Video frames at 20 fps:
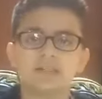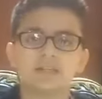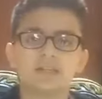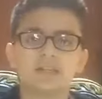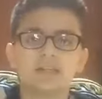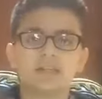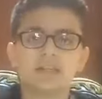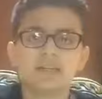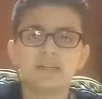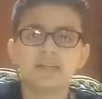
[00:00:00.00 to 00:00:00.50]

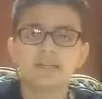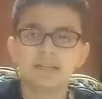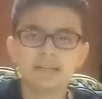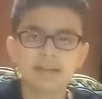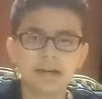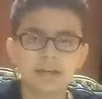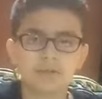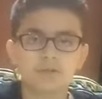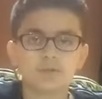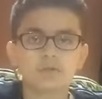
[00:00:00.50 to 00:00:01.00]
he
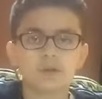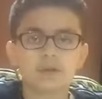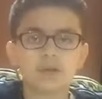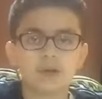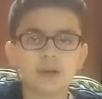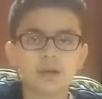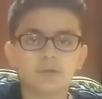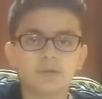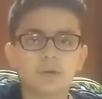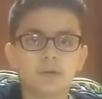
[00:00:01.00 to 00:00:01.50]
gathered
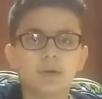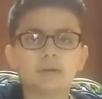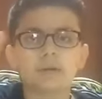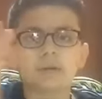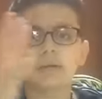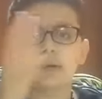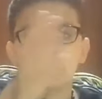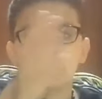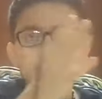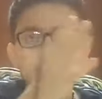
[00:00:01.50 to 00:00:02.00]
a
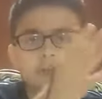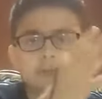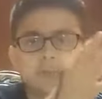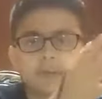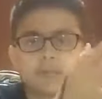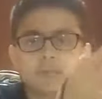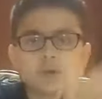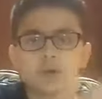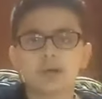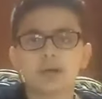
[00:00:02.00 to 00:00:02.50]
little bit
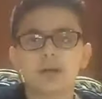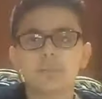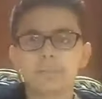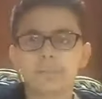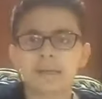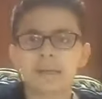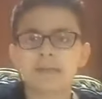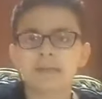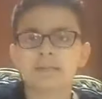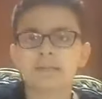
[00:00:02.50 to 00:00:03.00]
more
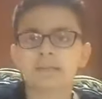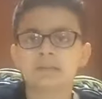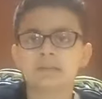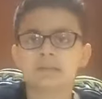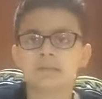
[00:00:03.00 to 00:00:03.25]
companions,